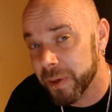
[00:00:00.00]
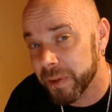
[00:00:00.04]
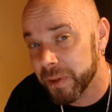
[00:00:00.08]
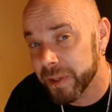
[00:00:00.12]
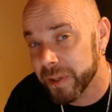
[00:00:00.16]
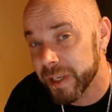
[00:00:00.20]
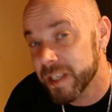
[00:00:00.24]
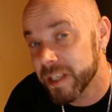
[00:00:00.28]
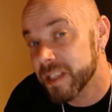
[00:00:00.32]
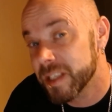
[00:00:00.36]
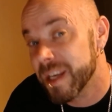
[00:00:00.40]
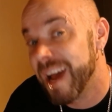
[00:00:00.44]
on
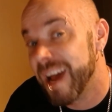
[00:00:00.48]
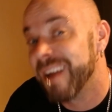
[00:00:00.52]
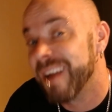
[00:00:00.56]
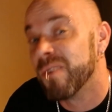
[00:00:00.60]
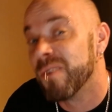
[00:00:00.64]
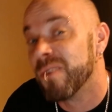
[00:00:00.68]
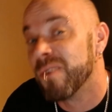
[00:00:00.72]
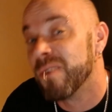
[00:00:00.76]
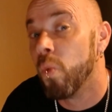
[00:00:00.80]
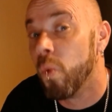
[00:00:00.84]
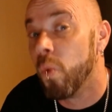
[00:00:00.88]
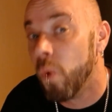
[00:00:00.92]
this
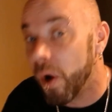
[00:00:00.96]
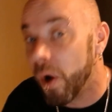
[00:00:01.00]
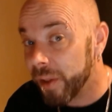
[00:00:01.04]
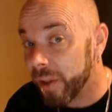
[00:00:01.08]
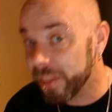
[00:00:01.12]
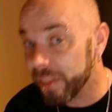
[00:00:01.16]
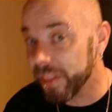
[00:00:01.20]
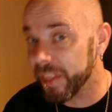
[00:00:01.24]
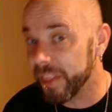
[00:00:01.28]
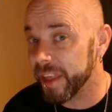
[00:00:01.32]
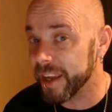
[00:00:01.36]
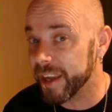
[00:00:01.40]
and
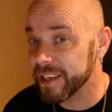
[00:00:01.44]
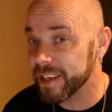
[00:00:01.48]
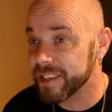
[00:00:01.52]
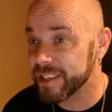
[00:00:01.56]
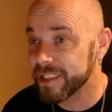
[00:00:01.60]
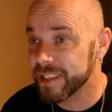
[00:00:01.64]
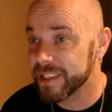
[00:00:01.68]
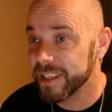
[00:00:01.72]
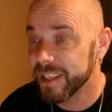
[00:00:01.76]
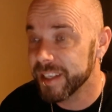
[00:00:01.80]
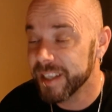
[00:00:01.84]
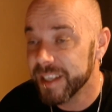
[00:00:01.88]
want
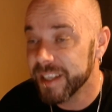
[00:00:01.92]
this.